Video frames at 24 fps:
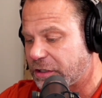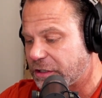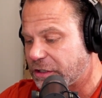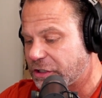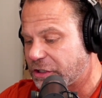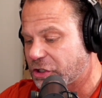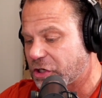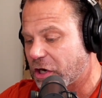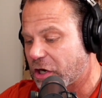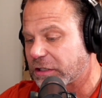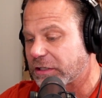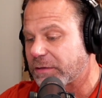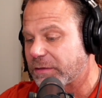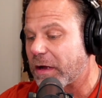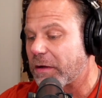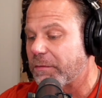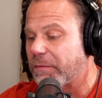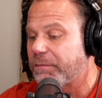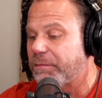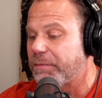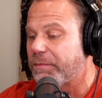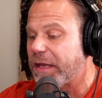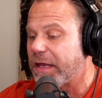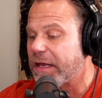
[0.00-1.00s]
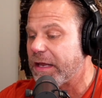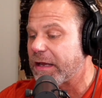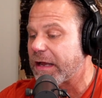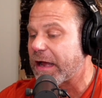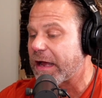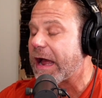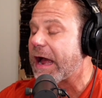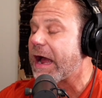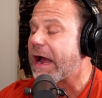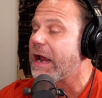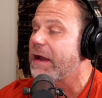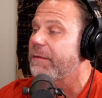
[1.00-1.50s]
It just talks about being a
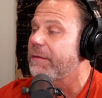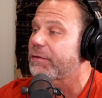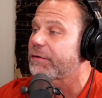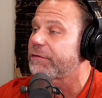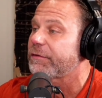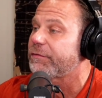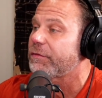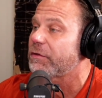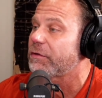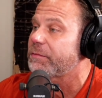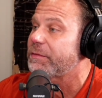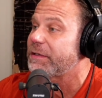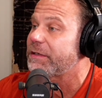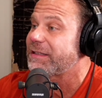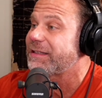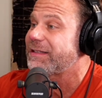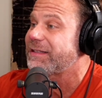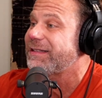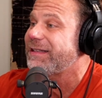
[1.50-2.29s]
high performance